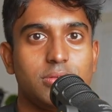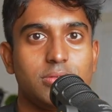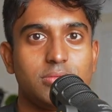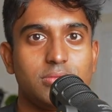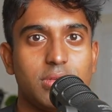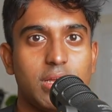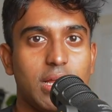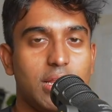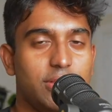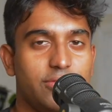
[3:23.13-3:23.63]

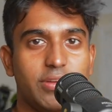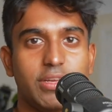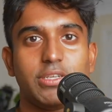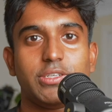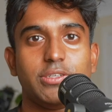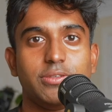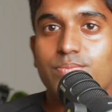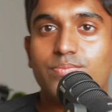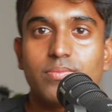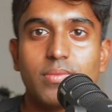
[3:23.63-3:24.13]

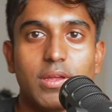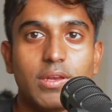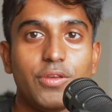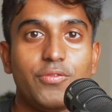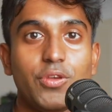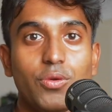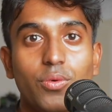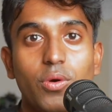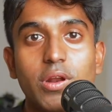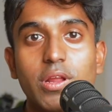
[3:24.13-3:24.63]
elevation. And if
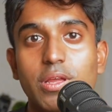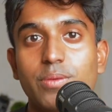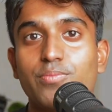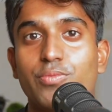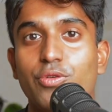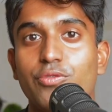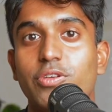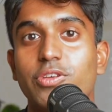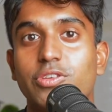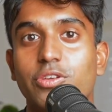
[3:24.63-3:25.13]
you want to
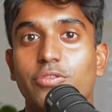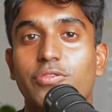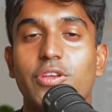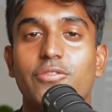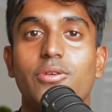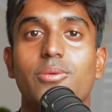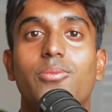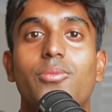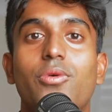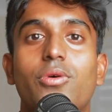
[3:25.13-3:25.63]
improve yourself
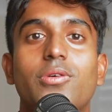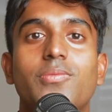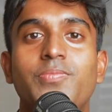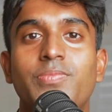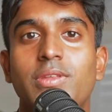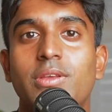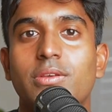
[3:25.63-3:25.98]
even more,